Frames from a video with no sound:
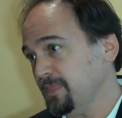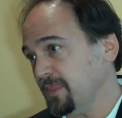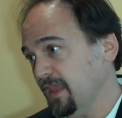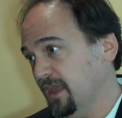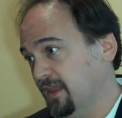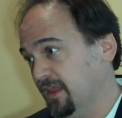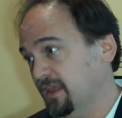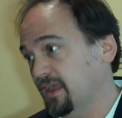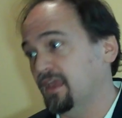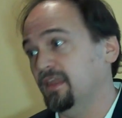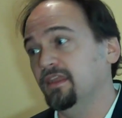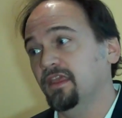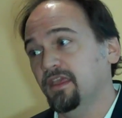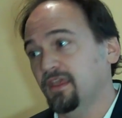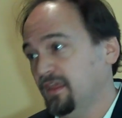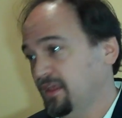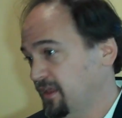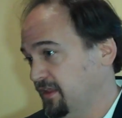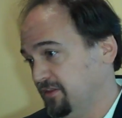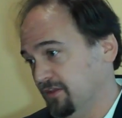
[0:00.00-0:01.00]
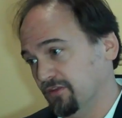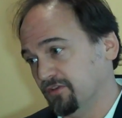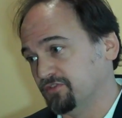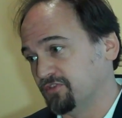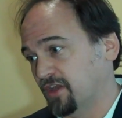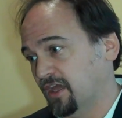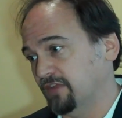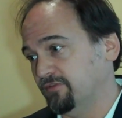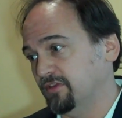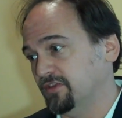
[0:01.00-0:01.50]
And again, the other
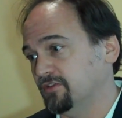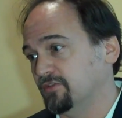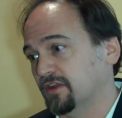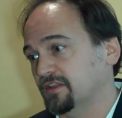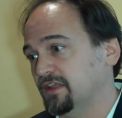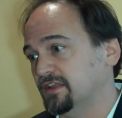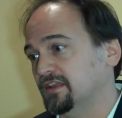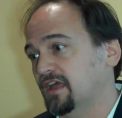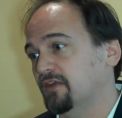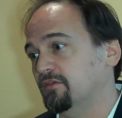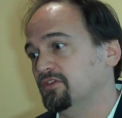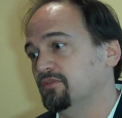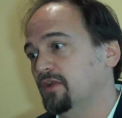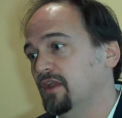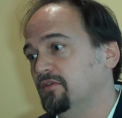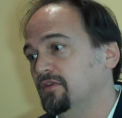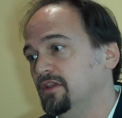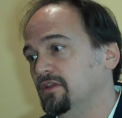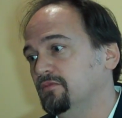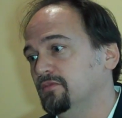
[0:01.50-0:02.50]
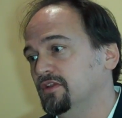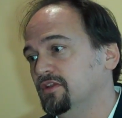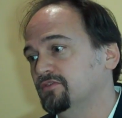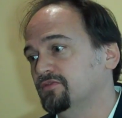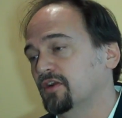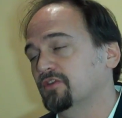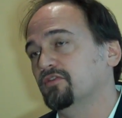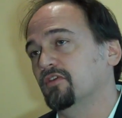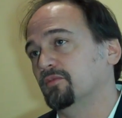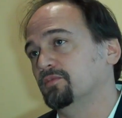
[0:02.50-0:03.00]
side of it, directly in line with the way we
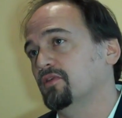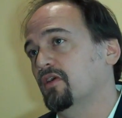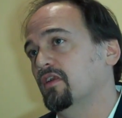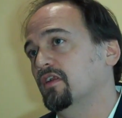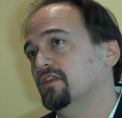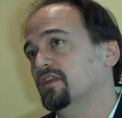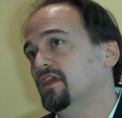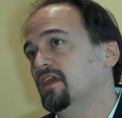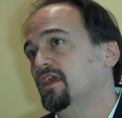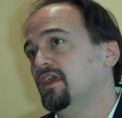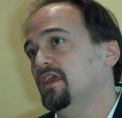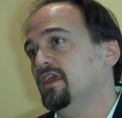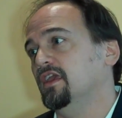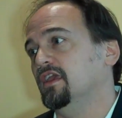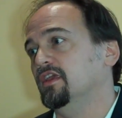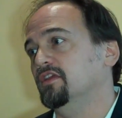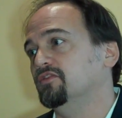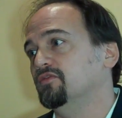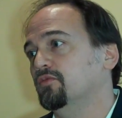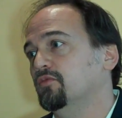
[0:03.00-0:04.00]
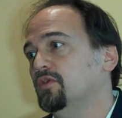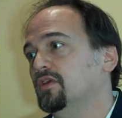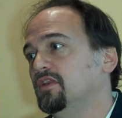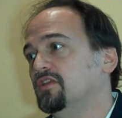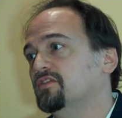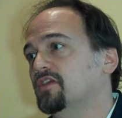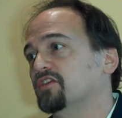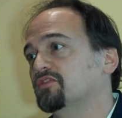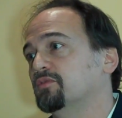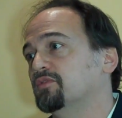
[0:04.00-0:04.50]
structure our product, is when
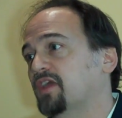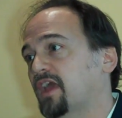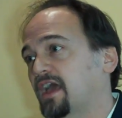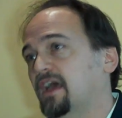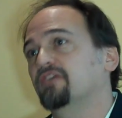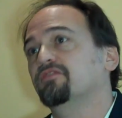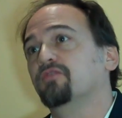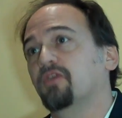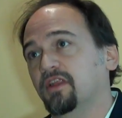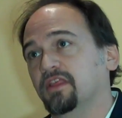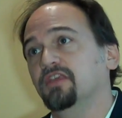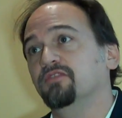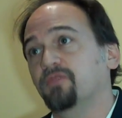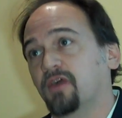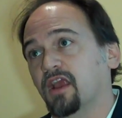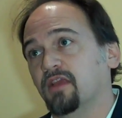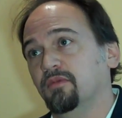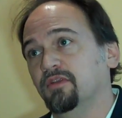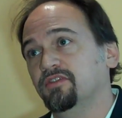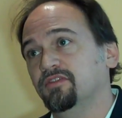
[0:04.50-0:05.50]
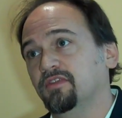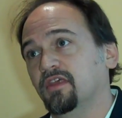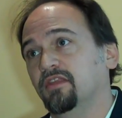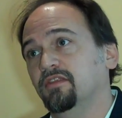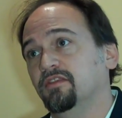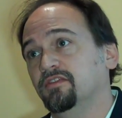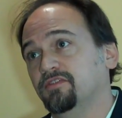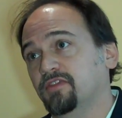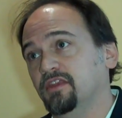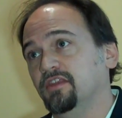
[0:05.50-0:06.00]
these customers have running environments,
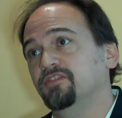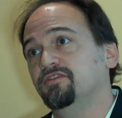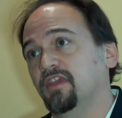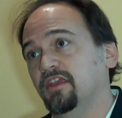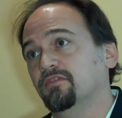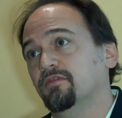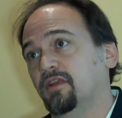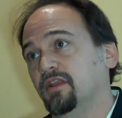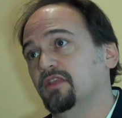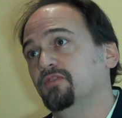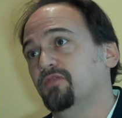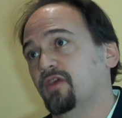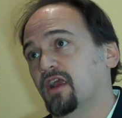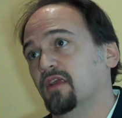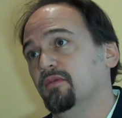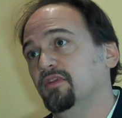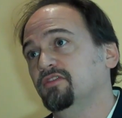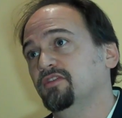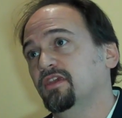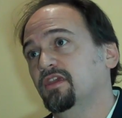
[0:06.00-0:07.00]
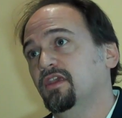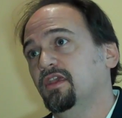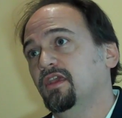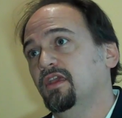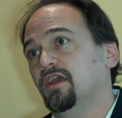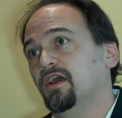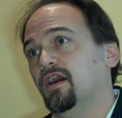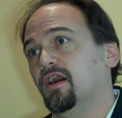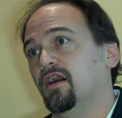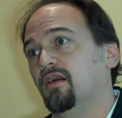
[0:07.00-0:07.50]
that steady state running environments,
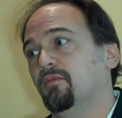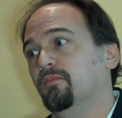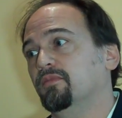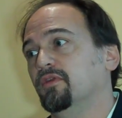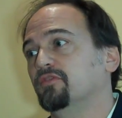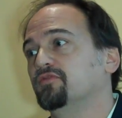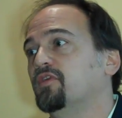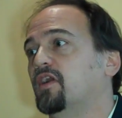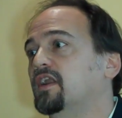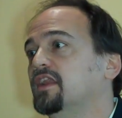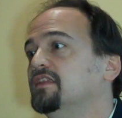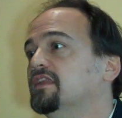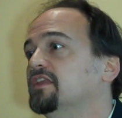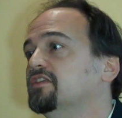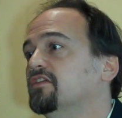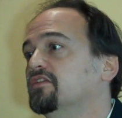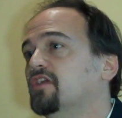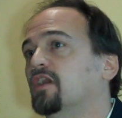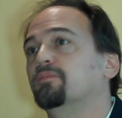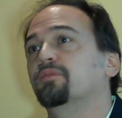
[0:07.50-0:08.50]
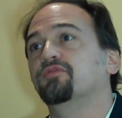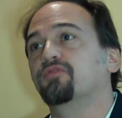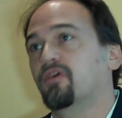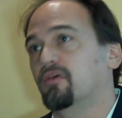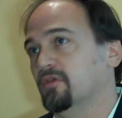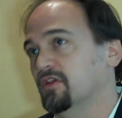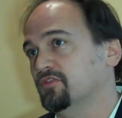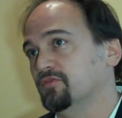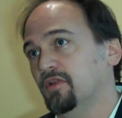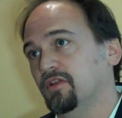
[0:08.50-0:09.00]
they're finding that they're not
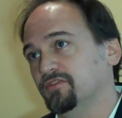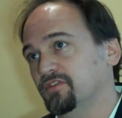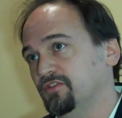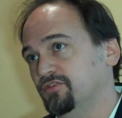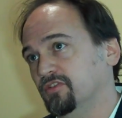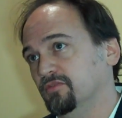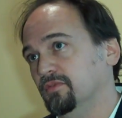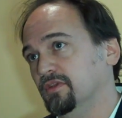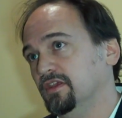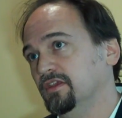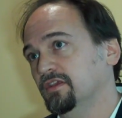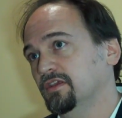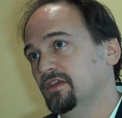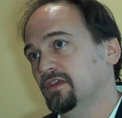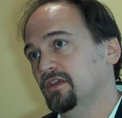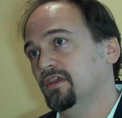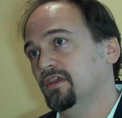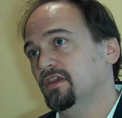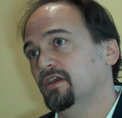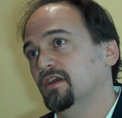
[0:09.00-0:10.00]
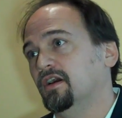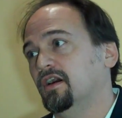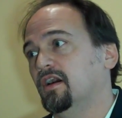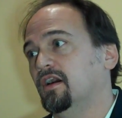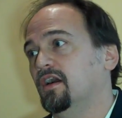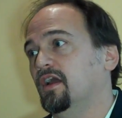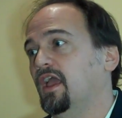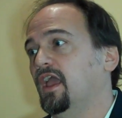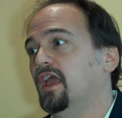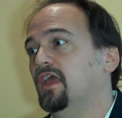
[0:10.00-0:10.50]
performing as well as they should be,
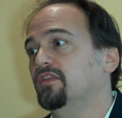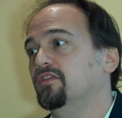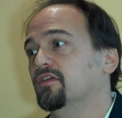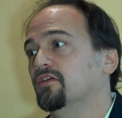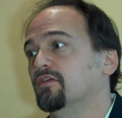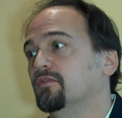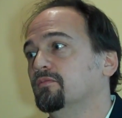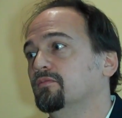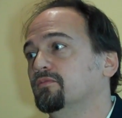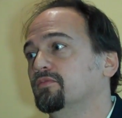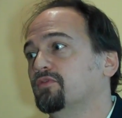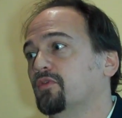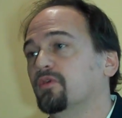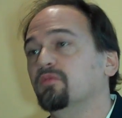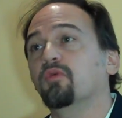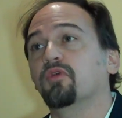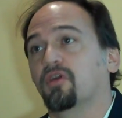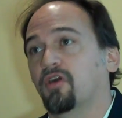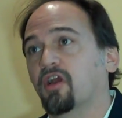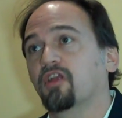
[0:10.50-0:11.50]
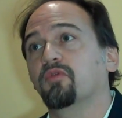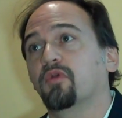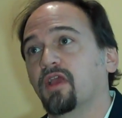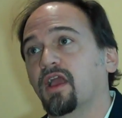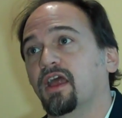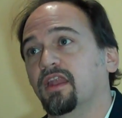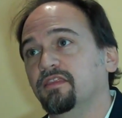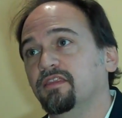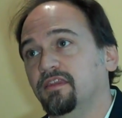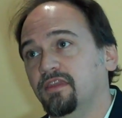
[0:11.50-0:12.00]
and they're throwing more hardware
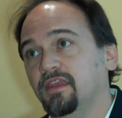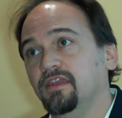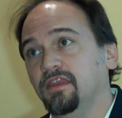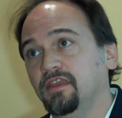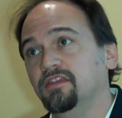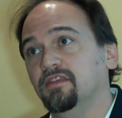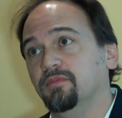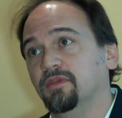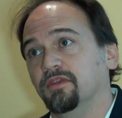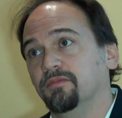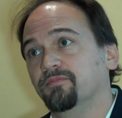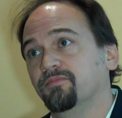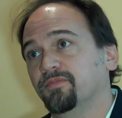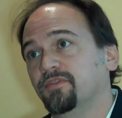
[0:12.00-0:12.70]
at it than they need to be.